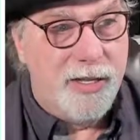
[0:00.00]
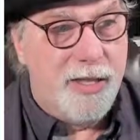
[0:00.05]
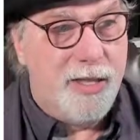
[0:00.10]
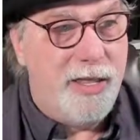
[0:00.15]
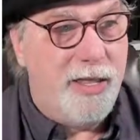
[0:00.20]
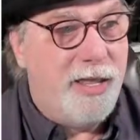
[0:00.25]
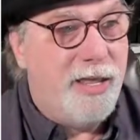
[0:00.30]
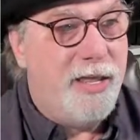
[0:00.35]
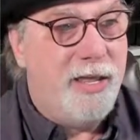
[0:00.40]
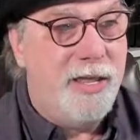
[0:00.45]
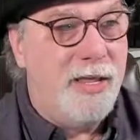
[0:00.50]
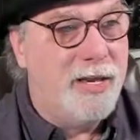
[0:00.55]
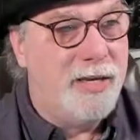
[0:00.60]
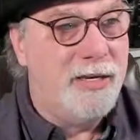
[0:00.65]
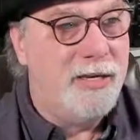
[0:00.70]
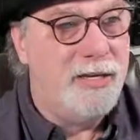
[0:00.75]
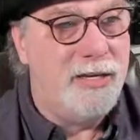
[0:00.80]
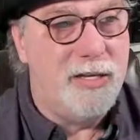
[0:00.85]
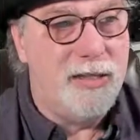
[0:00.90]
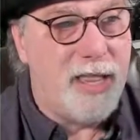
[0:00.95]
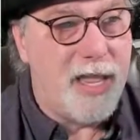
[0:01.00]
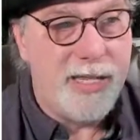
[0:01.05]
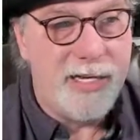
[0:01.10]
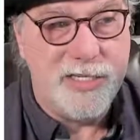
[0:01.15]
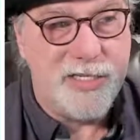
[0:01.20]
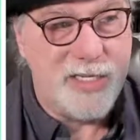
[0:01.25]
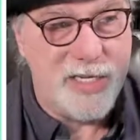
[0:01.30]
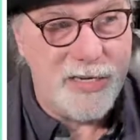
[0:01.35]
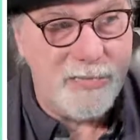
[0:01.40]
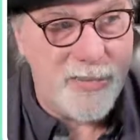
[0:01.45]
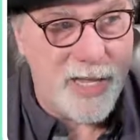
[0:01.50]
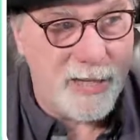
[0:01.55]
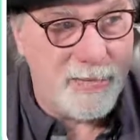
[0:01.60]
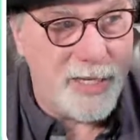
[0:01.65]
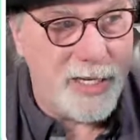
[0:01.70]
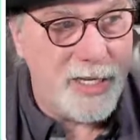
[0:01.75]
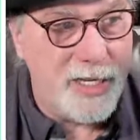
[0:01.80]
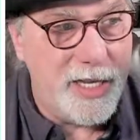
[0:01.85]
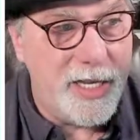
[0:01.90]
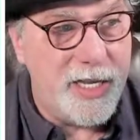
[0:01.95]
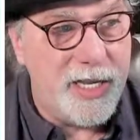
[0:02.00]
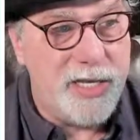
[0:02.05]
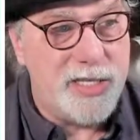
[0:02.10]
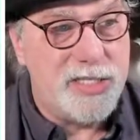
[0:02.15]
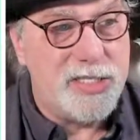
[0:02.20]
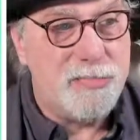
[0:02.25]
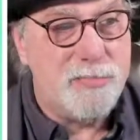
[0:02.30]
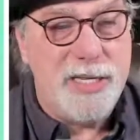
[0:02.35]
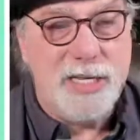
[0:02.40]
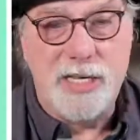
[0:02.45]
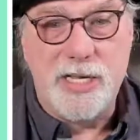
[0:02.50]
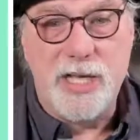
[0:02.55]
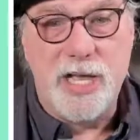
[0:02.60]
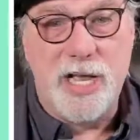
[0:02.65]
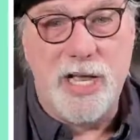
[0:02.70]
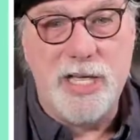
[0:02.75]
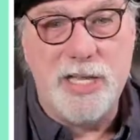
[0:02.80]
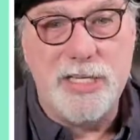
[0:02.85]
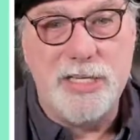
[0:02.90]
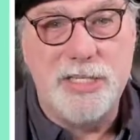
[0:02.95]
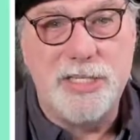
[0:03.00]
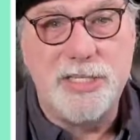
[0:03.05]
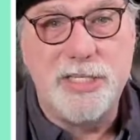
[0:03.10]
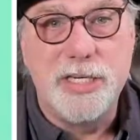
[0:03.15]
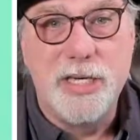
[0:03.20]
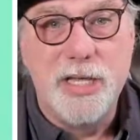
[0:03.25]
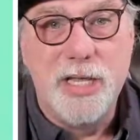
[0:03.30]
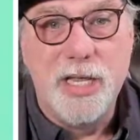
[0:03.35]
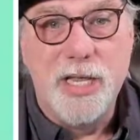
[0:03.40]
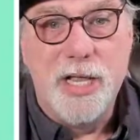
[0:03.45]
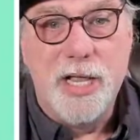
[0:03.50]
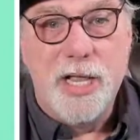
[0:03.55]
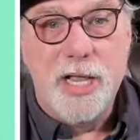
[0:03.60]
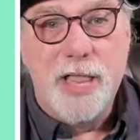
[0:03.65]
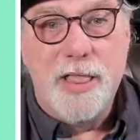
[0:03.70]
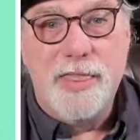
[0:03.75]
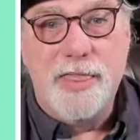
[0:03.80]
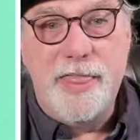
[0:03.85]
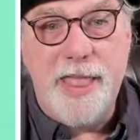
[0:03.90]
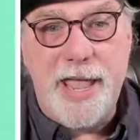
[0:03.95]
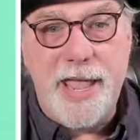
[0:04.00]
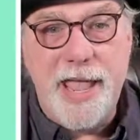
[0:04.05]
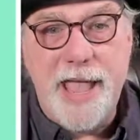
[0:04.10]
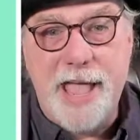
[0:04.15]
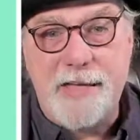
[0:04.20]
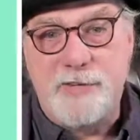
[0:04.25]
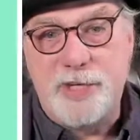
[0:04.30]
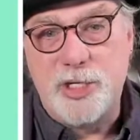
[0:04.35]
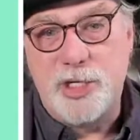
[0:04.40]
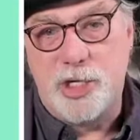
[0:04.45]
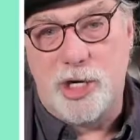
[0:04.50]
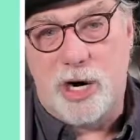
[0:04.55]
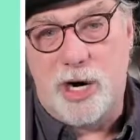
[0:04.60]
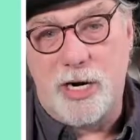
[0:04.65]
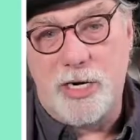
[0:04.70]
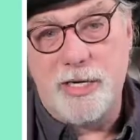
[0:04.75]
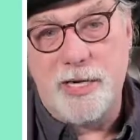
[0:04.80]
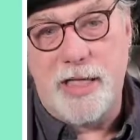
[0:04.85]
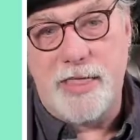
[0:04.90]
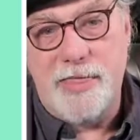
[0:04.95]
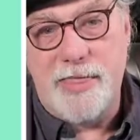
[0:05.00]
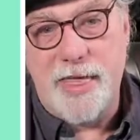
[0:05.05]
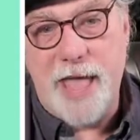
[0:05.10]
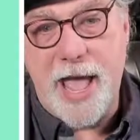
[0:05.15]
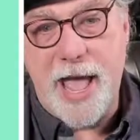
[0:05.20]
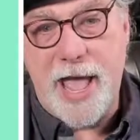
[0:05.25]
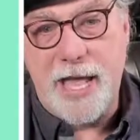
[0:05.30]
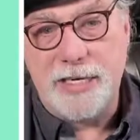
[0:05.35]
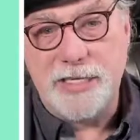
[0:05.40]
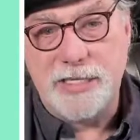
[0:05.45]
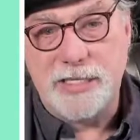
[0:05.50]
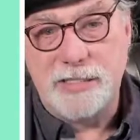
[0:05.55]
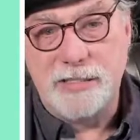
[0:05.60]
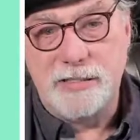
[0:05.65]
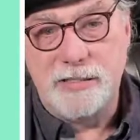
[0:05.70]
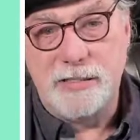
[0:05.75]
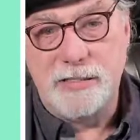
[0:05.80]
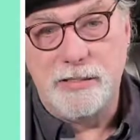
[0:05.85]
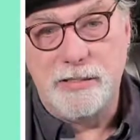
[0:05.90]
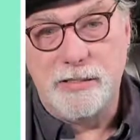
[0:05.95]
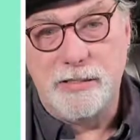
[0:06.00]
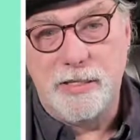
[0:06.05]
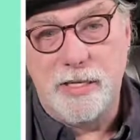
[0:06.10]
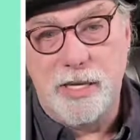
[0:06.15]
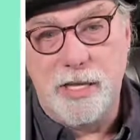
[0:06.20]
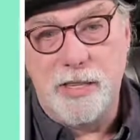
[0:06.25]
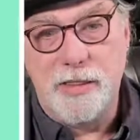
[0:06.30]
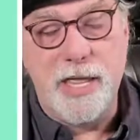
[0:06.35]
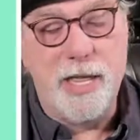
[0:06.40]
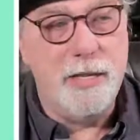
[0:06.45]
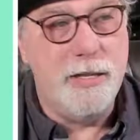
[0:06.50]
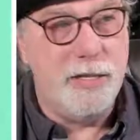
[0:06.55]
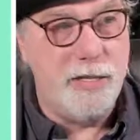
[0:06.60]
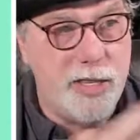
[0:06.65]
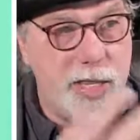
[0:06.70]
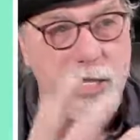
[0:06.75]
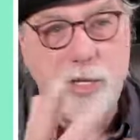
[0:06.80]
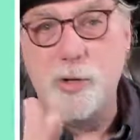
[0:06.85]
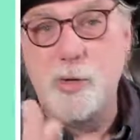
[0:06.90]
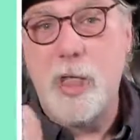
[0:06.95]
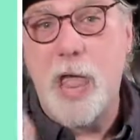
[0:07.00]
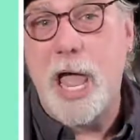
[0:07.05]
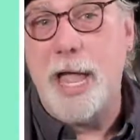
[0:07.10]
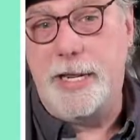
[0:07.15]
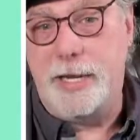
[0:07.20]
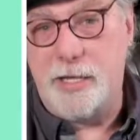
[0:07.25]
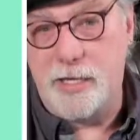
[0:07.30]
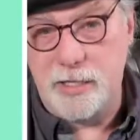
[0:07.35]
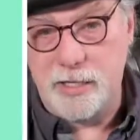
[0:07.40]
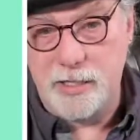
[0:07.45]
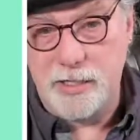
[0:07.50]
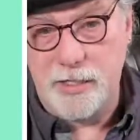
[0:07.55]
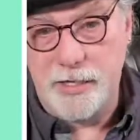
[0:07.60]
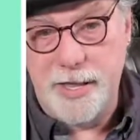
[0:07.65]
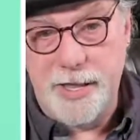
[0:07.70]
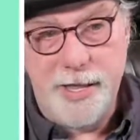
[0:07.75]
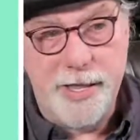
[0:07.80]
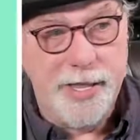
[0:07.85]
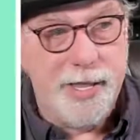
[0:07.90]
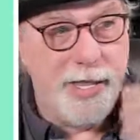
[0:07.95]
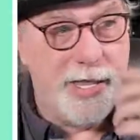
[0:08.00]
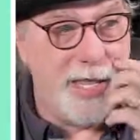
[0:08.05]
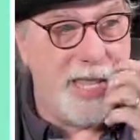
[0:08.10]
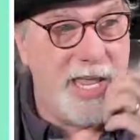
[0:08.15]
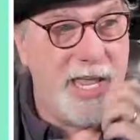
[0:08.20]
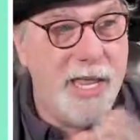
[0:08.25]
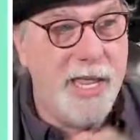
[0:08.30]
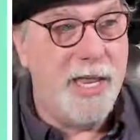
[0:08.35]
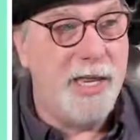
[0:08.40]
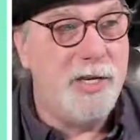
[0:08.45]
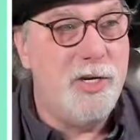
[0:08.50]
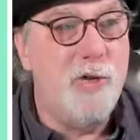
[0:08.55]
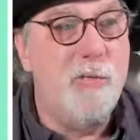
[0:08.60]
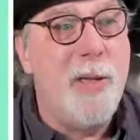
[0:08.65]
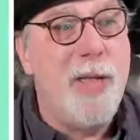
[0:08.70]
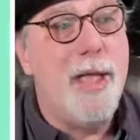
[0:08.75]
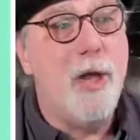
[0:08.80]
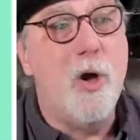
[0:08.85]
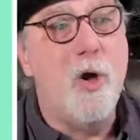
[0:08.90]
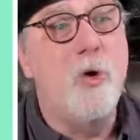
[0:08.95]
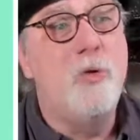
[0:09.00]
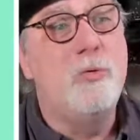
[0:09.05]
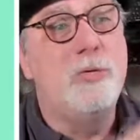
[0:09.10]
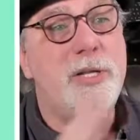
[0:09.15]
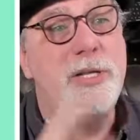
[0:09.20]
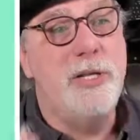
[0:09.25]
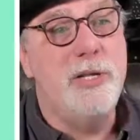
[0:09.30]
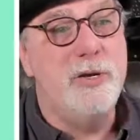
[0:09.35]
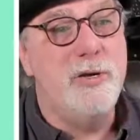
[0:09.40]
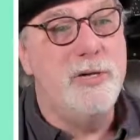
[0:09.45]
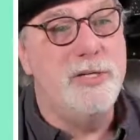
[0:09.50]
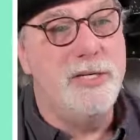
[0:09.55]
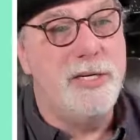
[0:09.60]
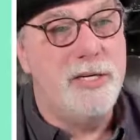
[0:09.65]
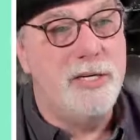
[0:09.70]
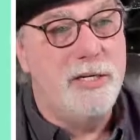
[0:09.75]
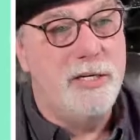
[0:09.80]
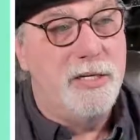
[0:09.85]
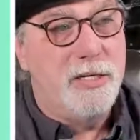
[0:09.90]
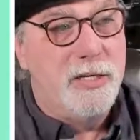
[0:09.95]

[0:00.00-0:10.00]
and Legacy maybe is because they have a chart that you like. And you may only use it,